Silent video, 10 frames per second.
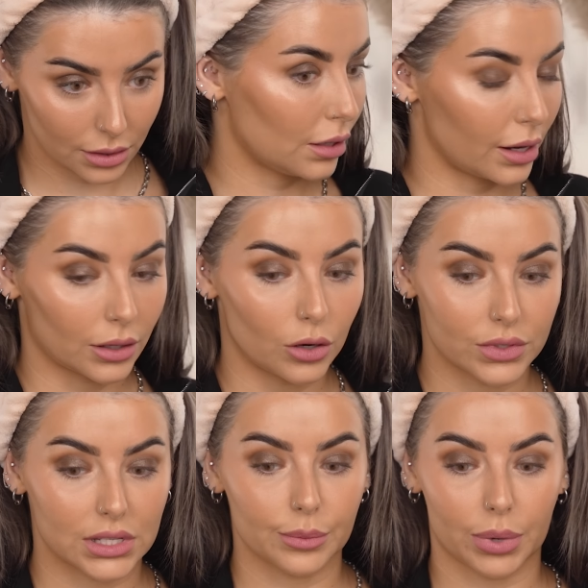Like,
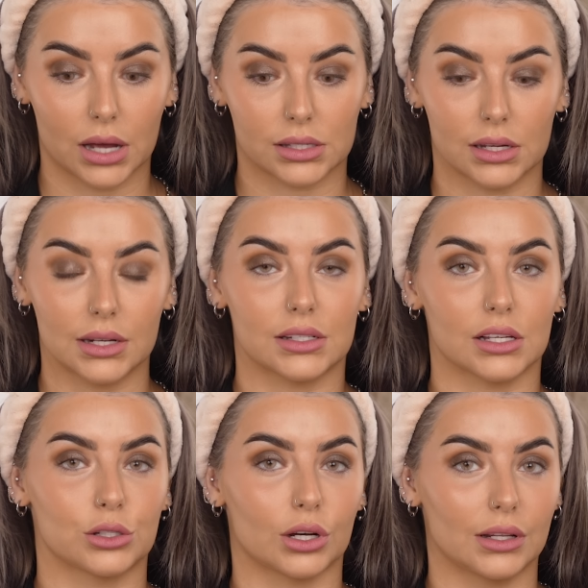obviously, in person, it
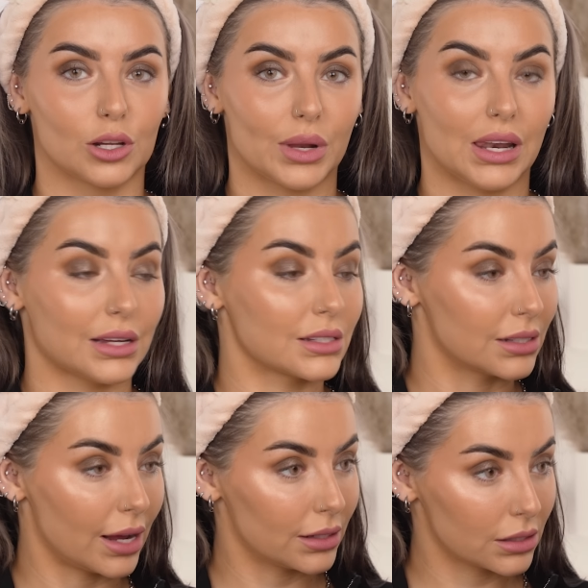does look a little bit less
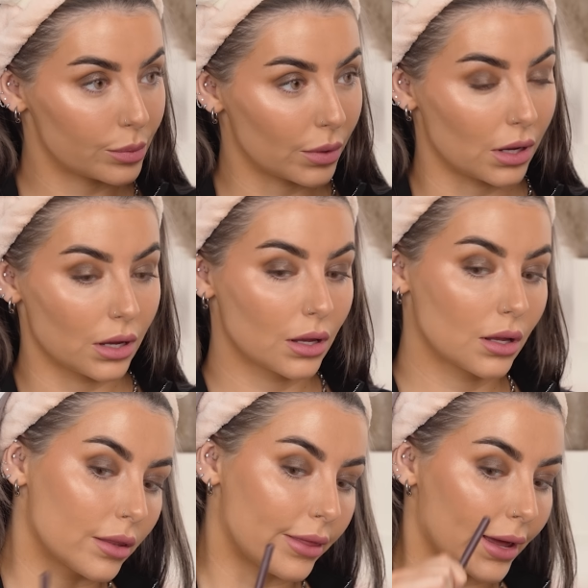intense, but
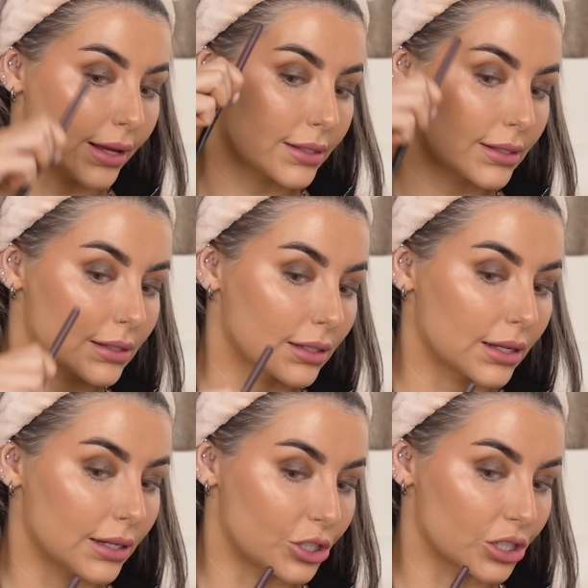this
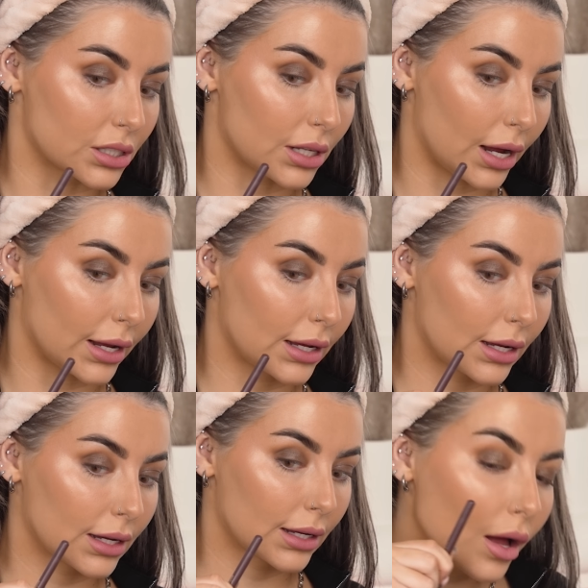is just
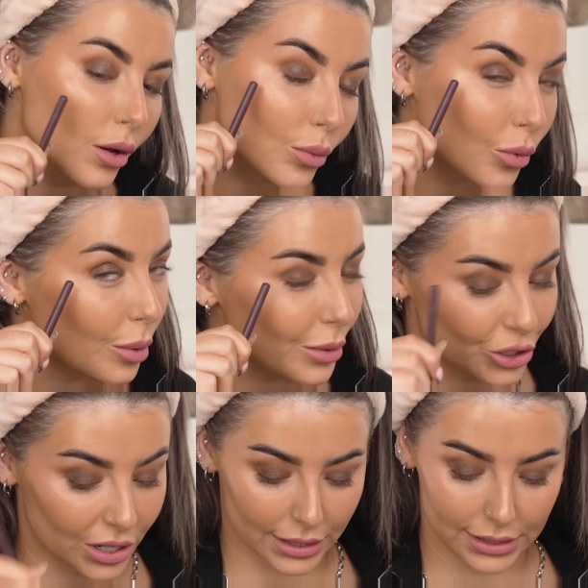like, what am I
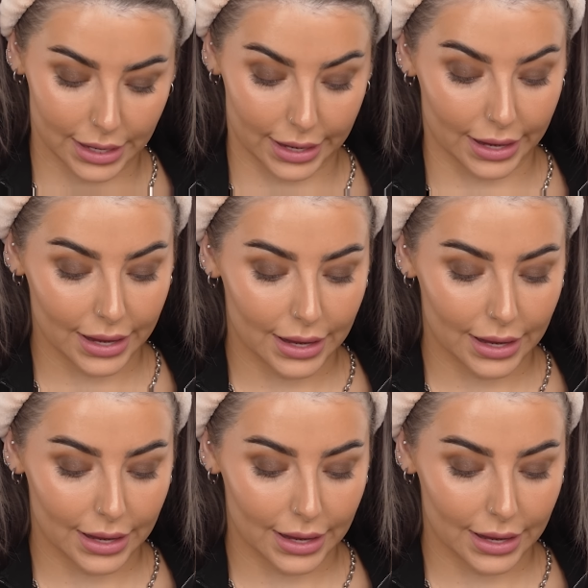trying to say here?